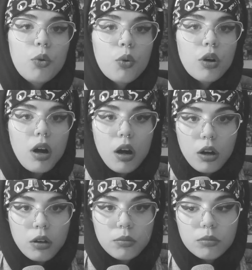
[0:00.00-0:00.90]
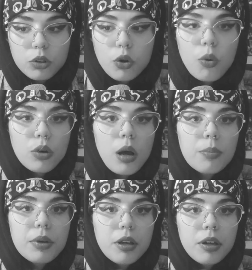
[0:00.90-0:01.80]
or are grown
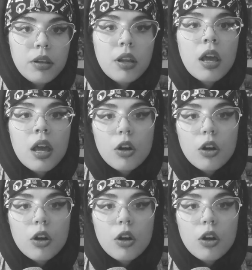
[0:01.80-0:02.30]
up in